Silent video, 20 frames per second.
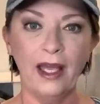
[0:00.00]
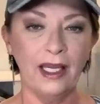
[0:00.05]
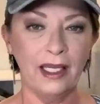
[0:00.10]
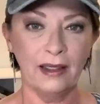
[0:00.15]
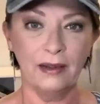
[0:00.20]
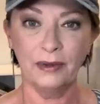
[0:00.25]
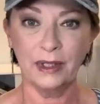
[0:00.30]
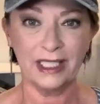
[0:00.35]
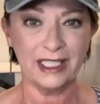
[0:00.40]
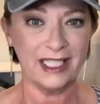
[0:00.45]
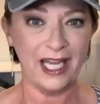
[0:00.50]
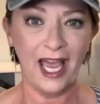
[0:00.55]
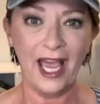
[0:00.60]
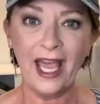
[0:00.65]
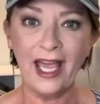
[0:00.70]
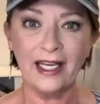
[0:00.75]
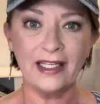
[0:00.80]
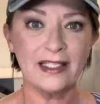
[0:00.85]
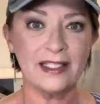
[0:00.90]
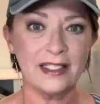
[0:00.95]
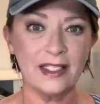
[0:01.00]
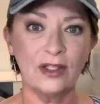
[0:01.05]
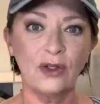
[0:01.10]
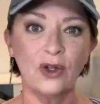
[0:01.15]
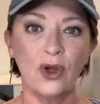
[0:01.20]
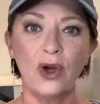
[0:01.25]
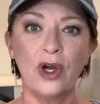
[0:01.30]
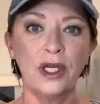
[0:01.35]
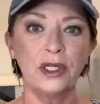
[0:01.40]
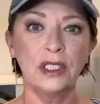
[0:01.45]
with tags still
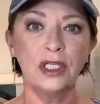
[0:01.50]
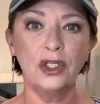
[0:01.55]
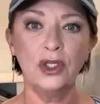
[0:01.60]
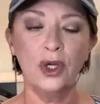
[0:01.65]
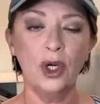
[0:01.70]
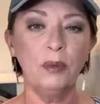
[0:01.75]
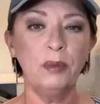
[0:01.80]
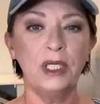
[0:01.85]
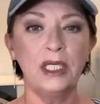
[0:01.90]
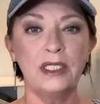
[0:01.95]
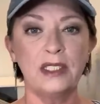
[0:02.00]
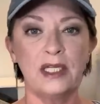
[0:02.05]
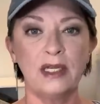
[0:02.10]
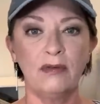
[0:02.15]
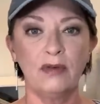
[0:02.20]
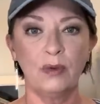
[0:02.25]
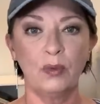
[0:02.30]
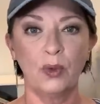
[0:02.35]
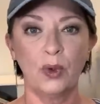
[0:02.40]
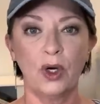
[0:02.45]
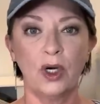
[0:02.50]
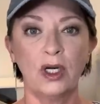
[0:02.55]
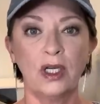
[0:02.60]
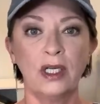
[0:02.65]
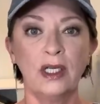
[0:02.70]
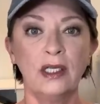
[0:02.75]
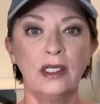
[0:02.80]
on that nobody's even worn.